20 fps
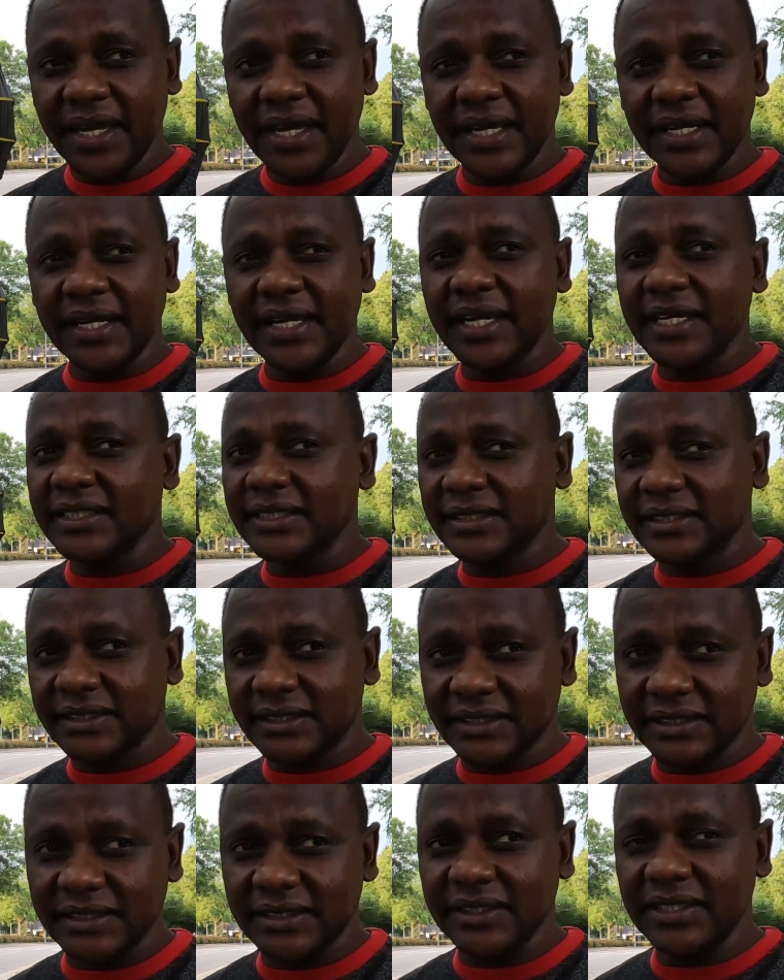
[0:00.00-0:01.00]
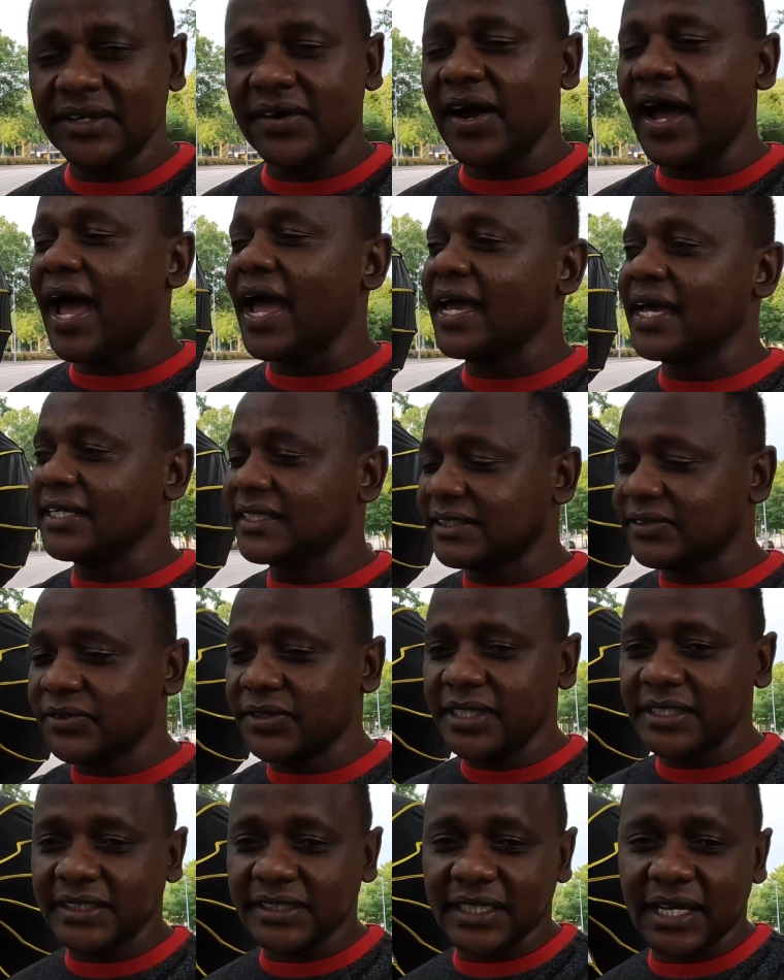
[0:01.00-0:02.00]
in case your
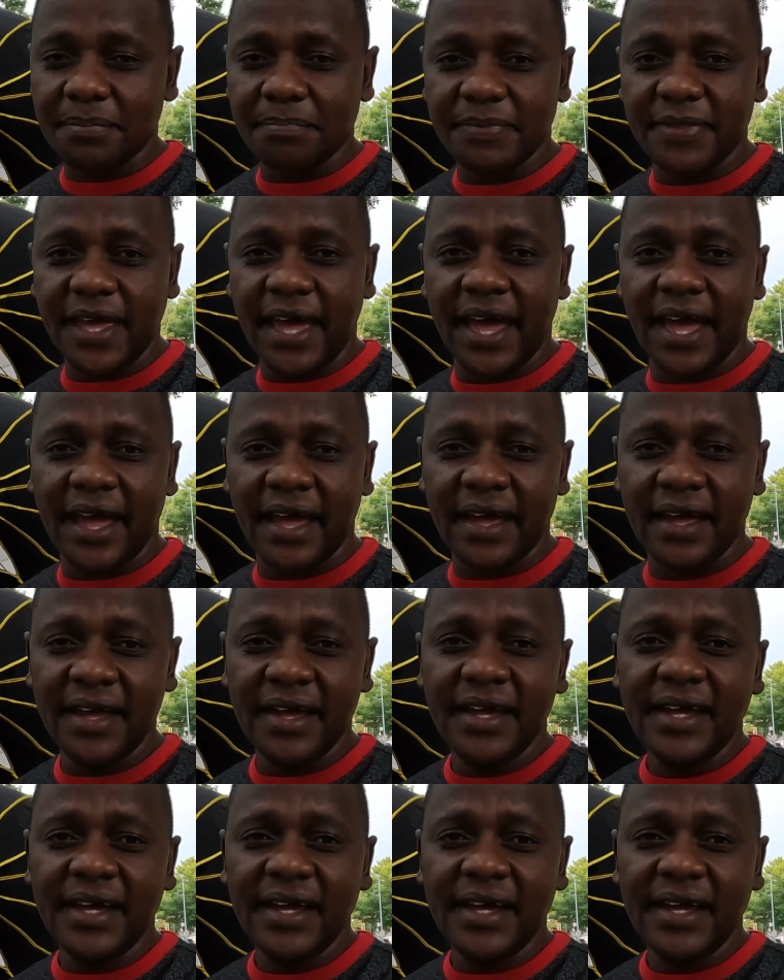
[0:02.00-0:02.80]
ISO is up there.